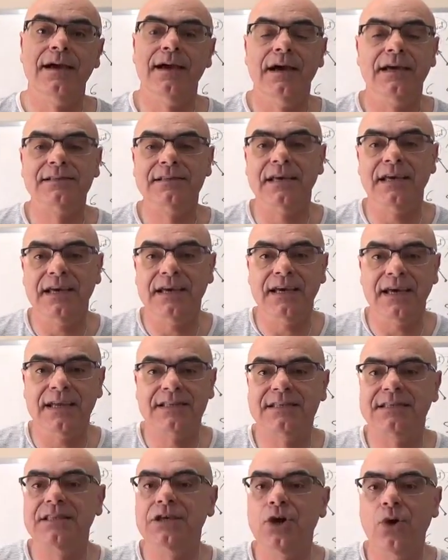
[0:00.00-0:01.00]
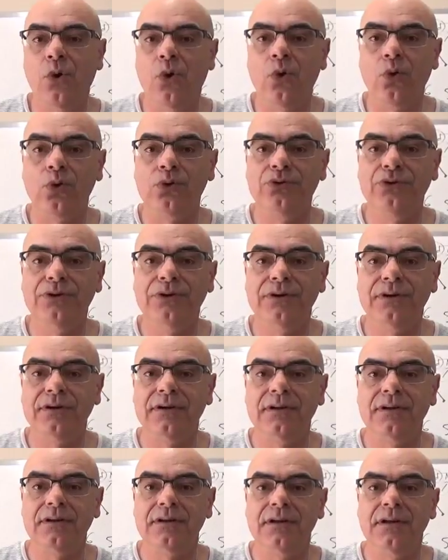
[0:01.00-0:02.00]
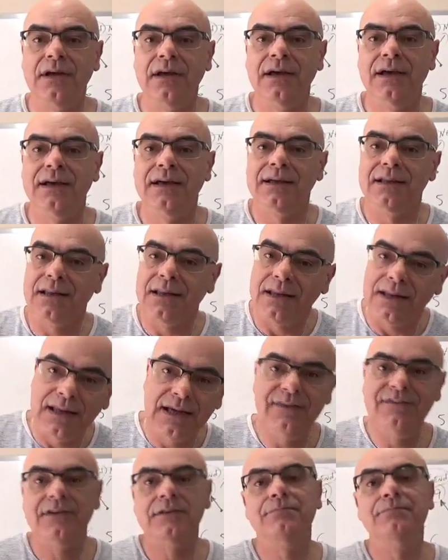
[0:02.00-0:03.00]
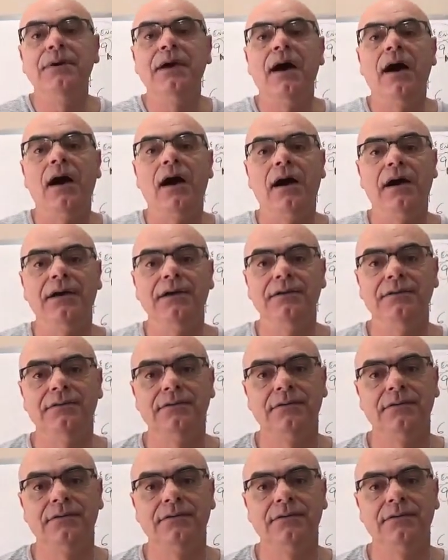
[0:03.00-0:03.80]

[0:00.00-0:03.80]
You see, it's the old. Leave it behind.